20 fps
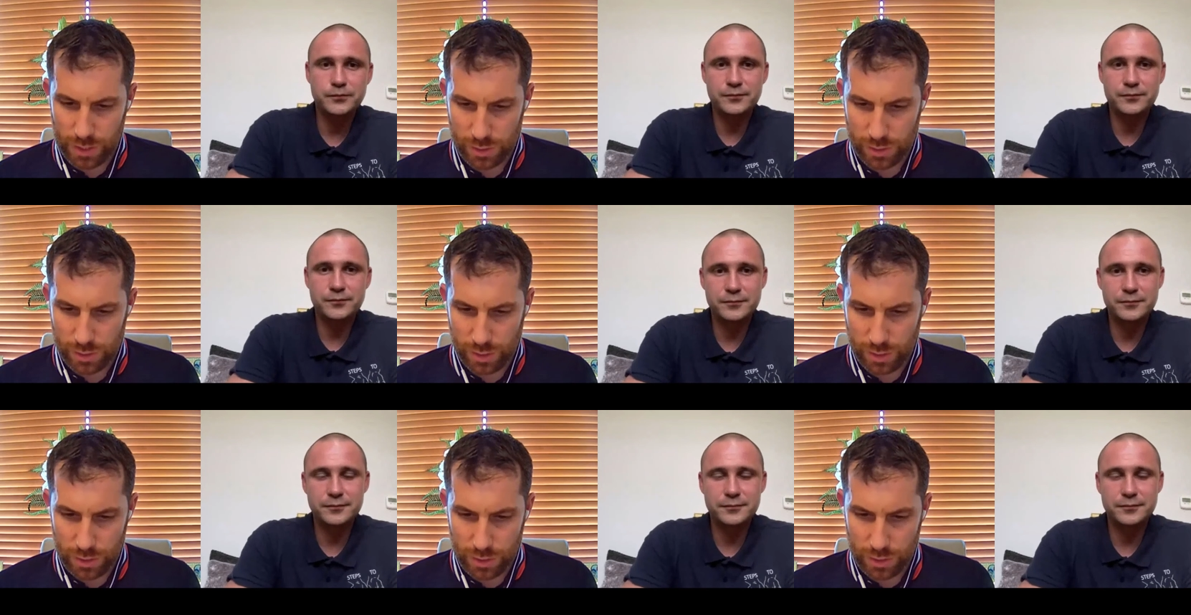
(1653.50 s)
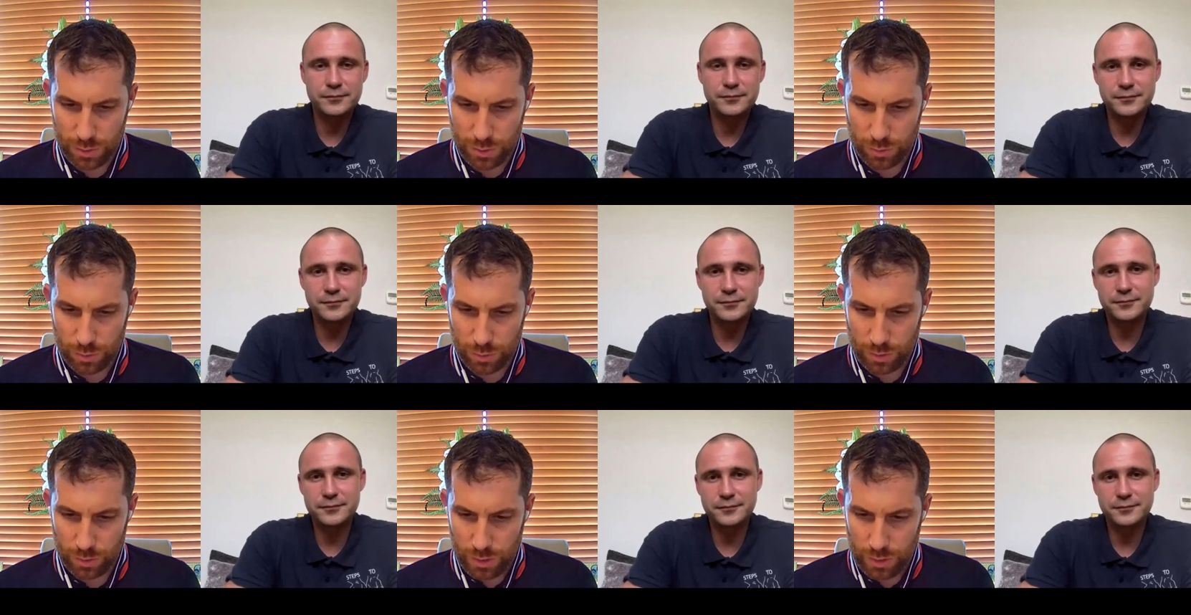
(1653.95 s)
Speaker 1: yesterday.
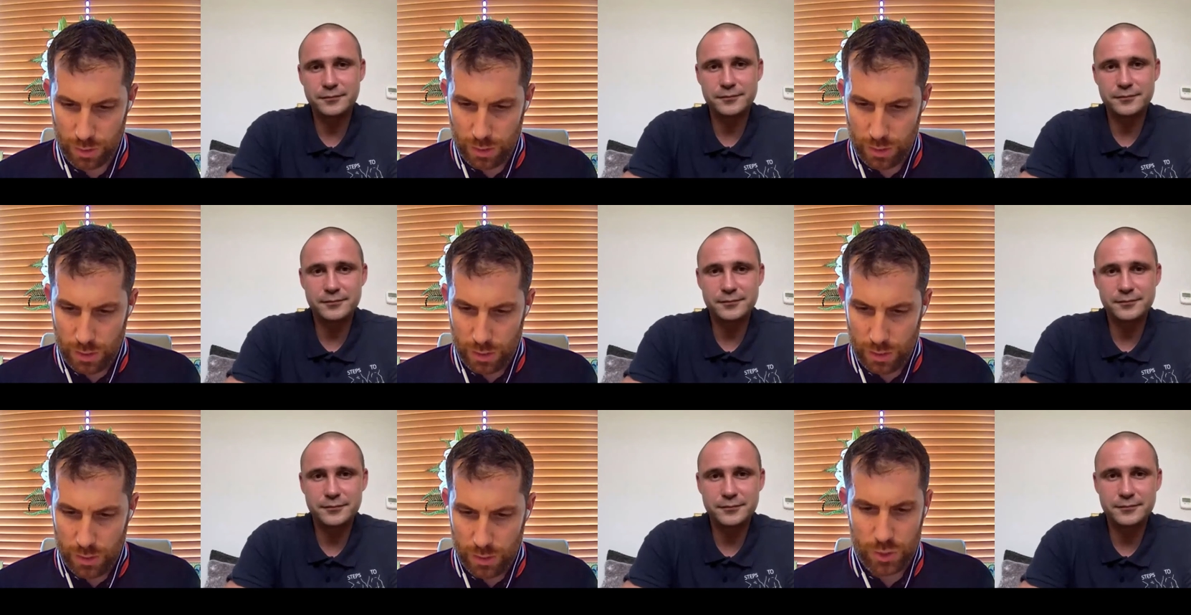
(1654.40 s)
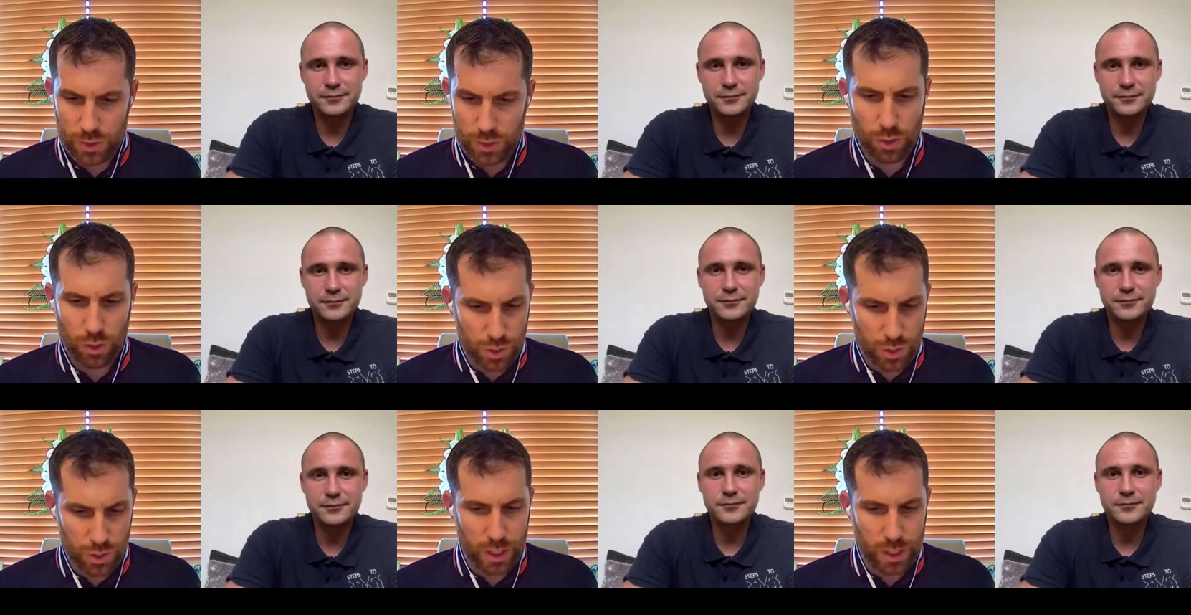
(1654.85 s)
So the
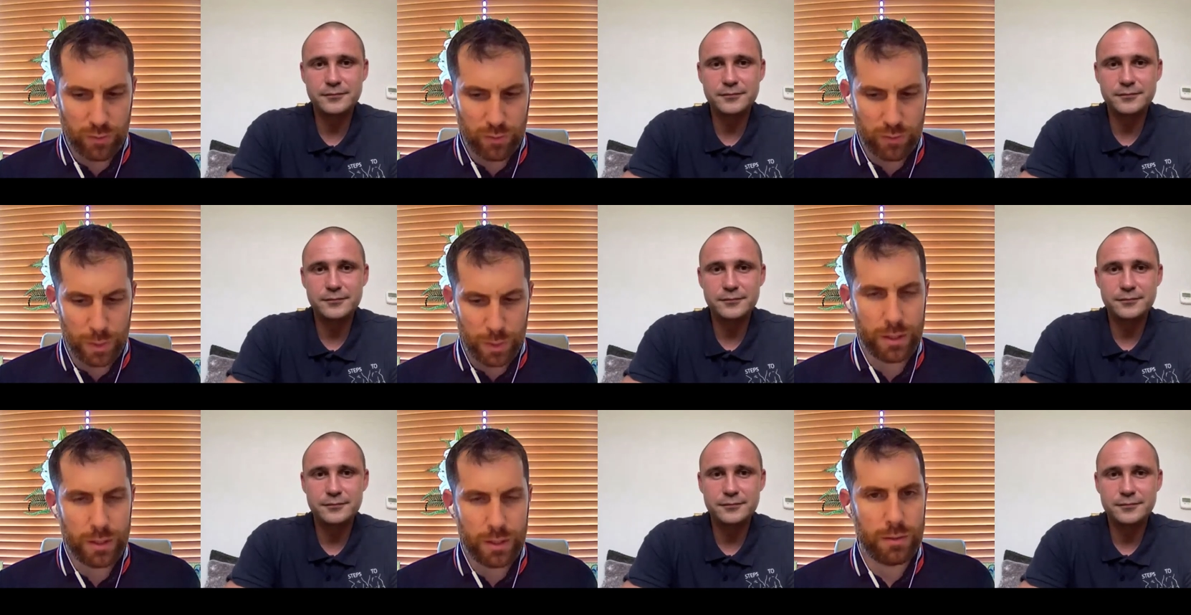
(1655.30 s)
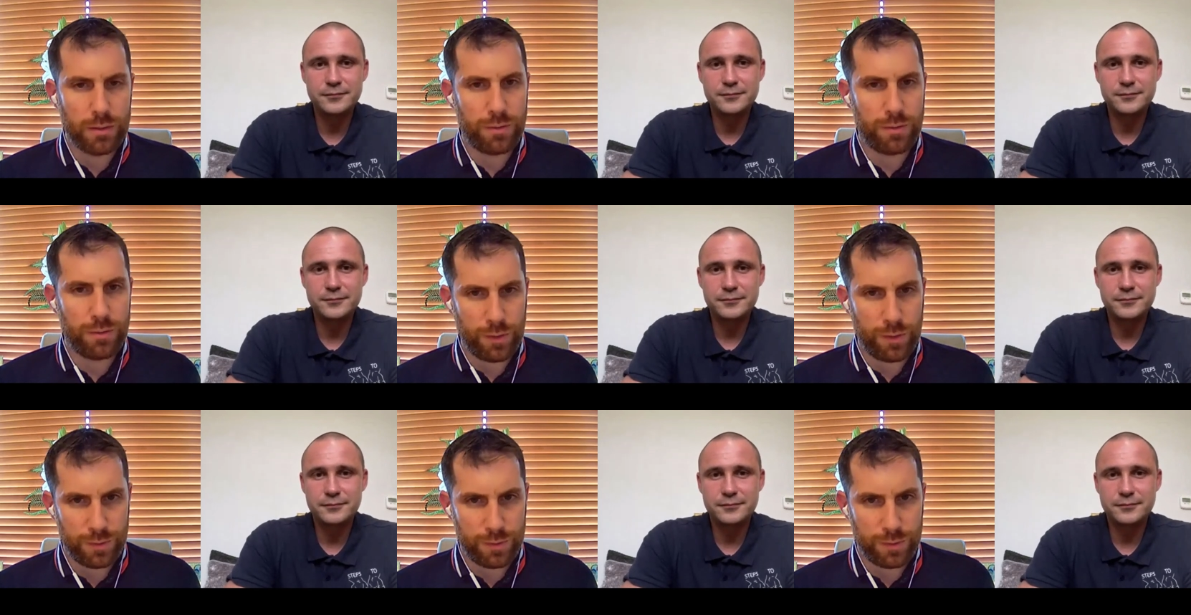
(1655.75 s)
Scottish government,
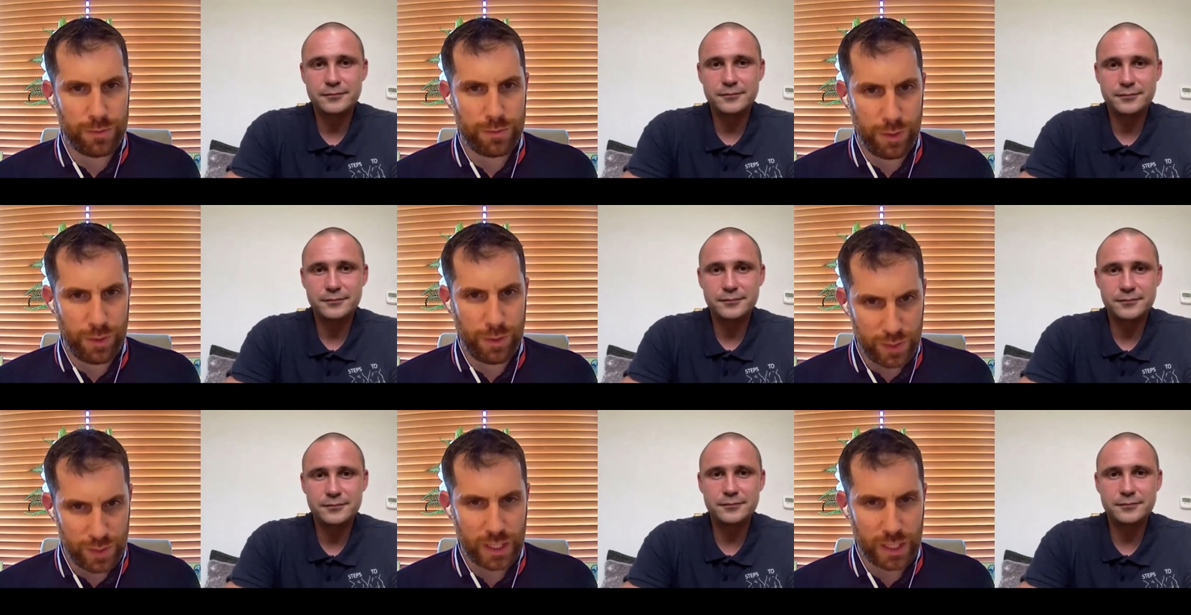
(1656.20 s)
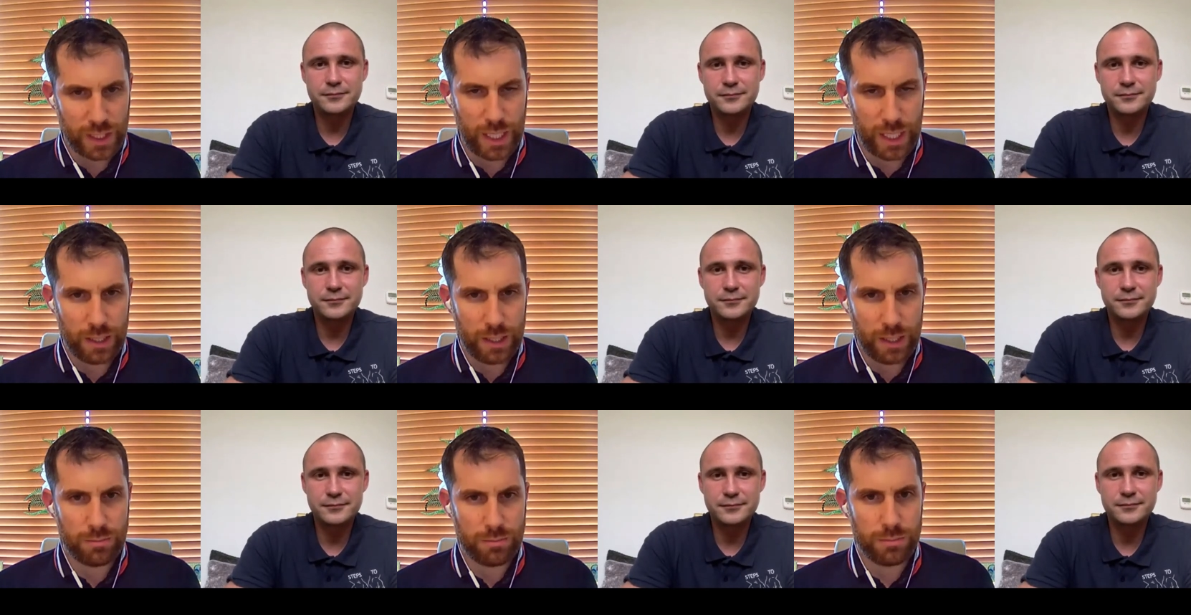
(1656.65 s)

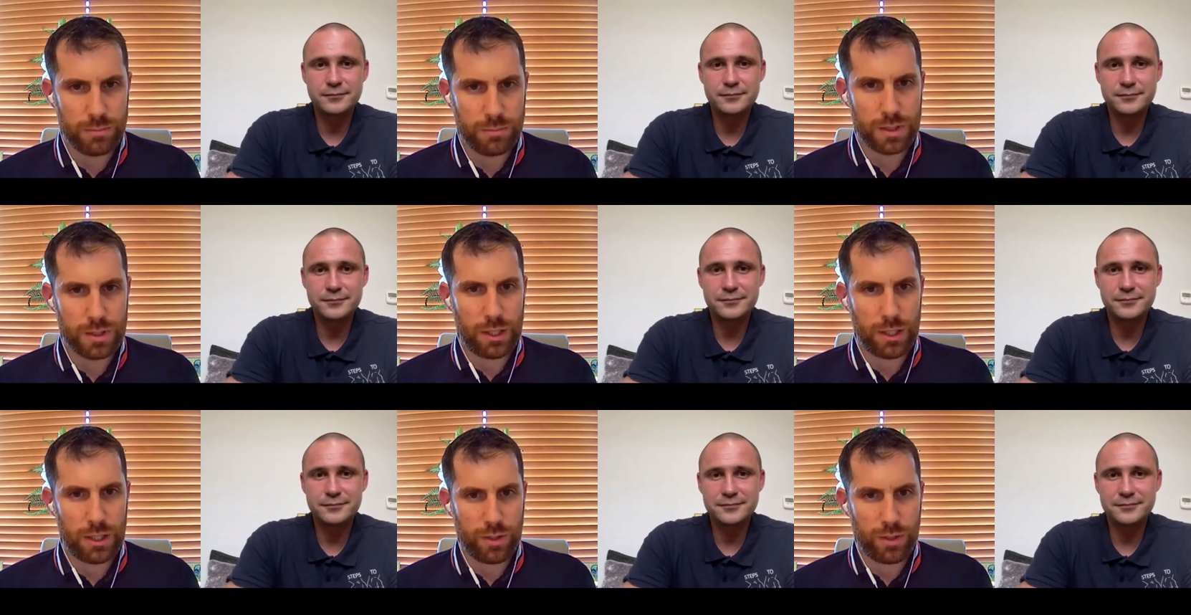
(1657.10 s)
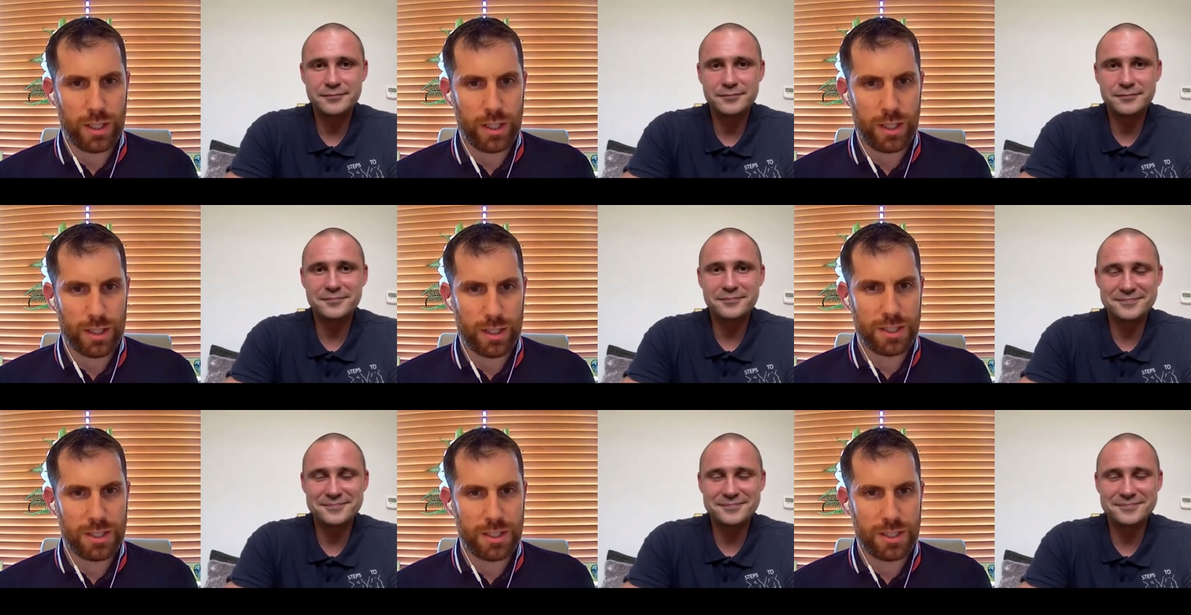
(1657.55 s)
50k, is that right?